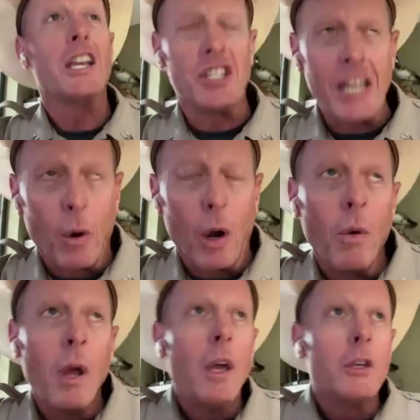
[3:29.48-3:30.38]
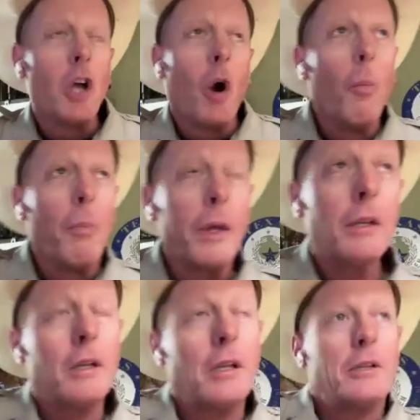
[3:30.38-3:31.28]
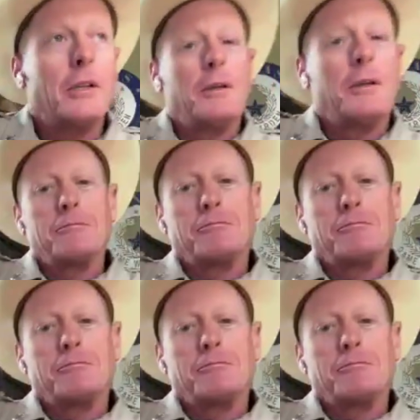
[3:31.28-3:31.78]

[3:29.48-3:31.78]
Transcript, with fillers: Zero. So, well, but, well, what do they